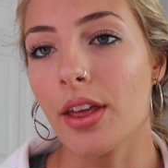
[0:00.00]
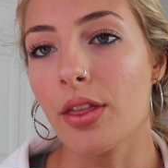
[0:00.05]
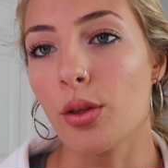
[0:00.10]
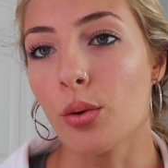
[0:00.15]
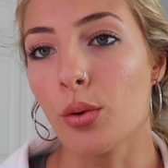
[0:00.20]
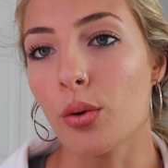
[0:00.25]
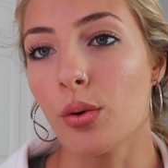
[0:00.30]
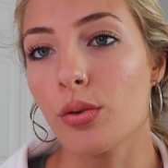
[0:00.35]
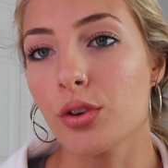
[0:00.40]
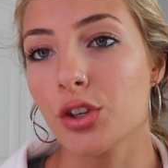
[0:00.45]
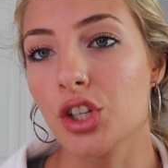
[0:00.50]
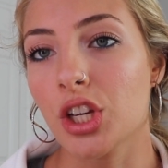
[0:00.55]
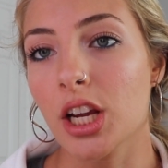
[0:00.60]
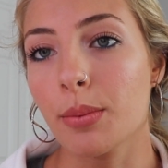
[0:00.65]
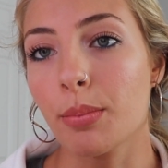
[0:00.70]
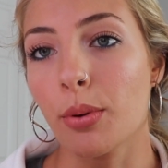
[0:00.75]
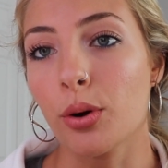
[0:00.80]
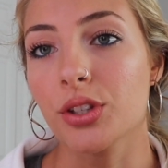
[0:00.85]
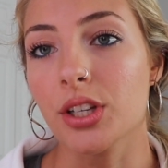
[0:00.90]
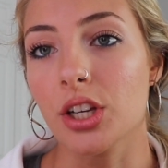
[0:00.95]
than the
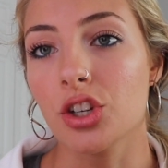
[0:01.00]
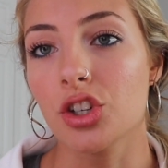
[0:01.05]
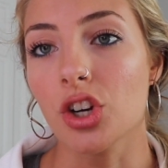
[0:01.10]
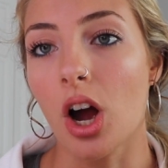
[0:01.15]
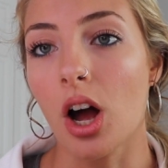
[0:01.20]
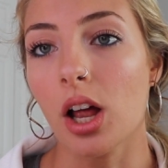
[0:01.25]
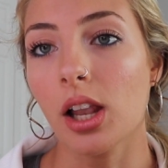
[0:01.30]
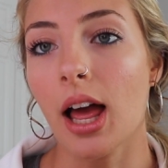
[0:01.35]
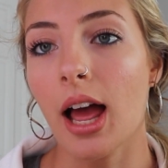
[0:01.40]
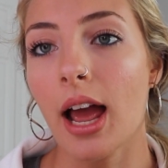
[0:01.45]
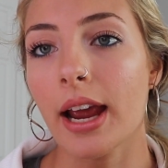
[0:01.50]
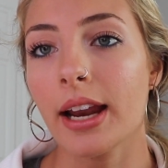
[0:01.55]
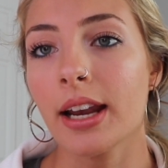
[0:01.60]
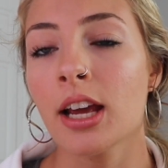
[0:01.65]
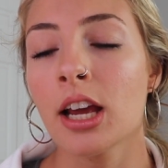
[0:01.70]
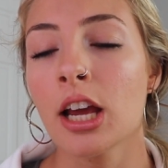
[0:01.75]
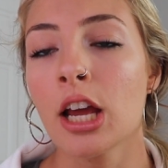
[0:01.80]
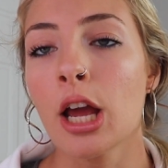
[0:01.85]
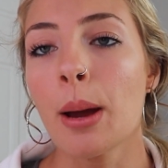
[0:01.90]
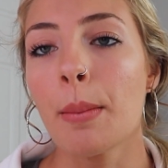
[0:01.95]
cheekbones and jawline,
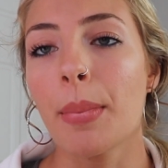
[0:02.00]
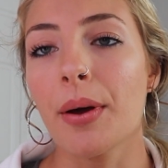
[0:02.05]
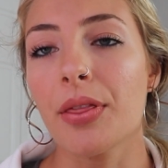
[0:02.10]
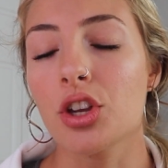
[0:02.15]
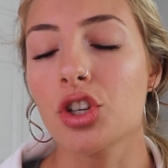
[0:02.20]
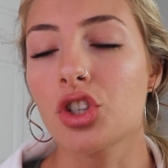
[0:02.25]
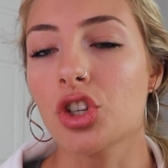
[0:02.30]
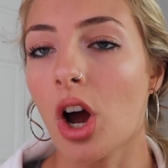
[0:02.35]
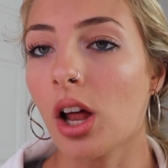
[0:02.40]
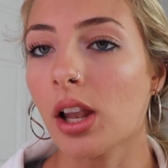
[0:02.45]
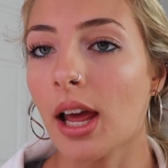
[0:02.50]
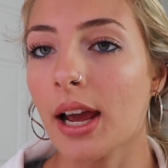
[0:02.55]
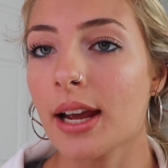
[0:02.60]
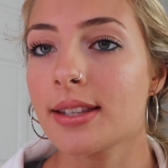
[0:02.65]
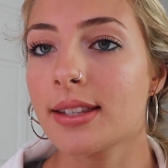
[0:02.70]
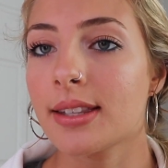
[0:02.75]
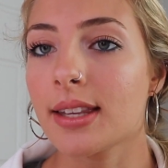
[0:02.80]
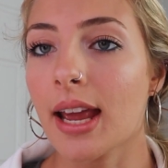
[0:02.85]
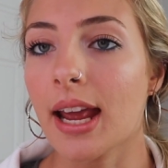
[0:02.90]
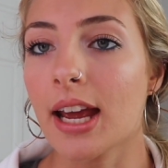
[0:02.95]
but the
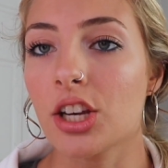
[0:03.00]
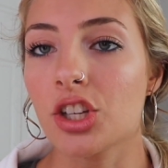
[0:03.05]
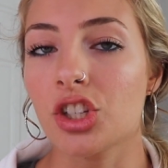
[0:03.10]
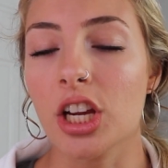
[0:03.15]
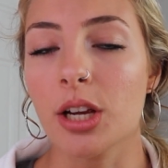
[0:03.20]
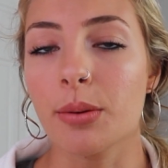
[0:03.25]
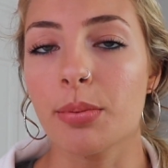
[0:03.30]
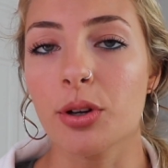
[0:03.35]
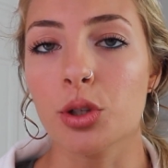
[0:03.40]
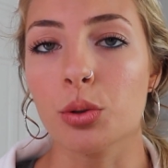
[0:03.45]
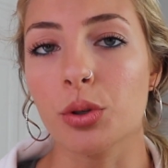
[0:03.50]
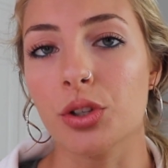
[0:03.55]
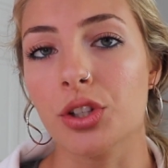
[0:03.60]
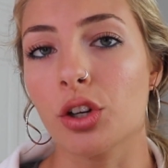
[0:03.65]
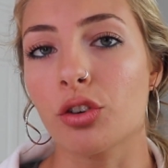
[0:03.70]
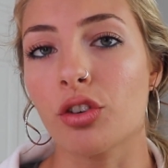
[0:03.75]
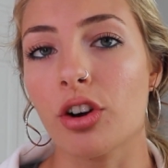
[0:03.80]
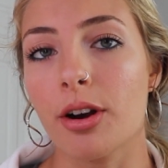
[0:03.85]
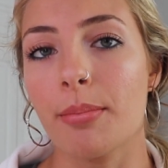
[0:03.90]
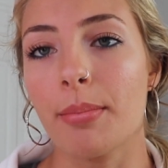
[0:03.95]
jawlines and cheekbones will
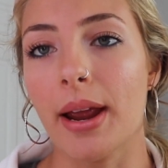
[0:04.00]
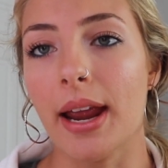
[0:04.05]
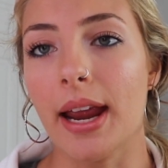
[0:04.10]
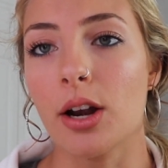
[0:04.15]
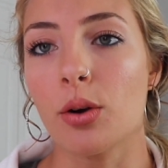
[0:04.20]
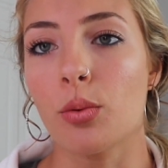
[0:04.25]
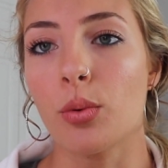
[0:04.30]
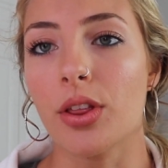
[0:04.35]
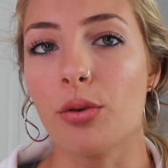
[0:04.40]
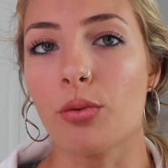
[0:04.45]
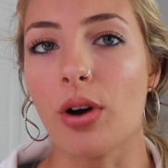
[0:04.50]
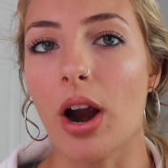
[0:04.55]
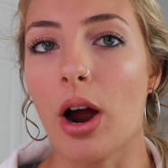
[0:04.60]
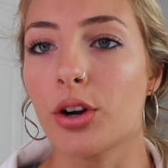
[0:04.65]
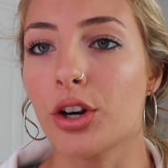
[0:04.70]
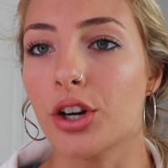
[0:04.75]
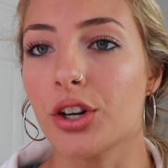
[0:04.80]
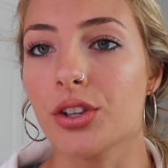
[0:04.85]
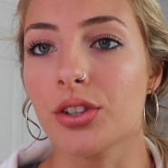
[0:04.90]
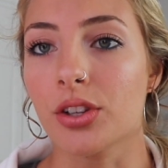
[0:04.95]
still remain with
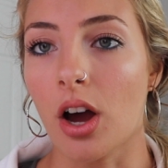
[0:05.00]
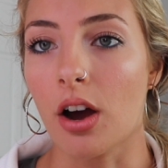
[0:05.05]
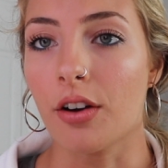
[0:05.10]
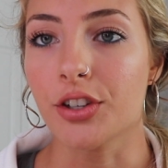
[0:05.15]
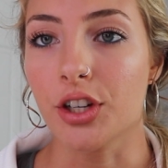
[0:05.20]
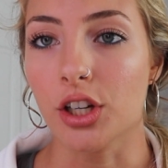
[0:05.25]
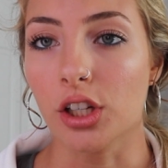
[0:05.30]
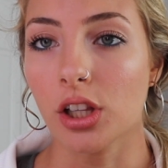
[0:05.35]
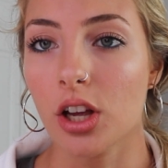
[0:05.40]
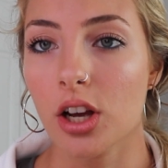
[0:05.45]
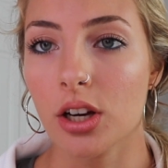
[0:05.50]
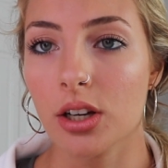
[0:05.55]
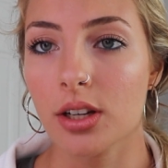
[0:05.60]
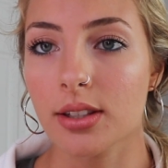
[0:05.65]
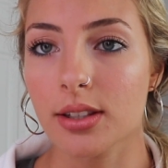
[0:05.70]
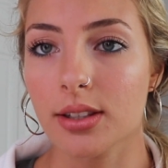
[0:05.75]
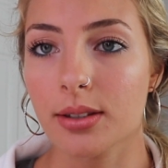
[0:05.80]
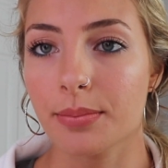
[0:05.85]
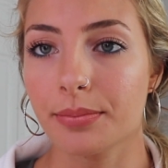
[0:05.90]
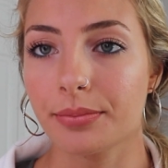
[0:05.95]
rounder, softer
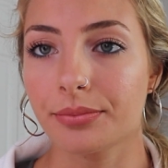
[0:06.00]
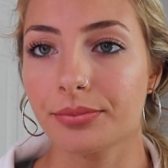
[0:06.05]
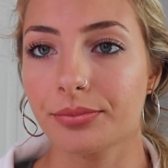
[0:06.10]
looks.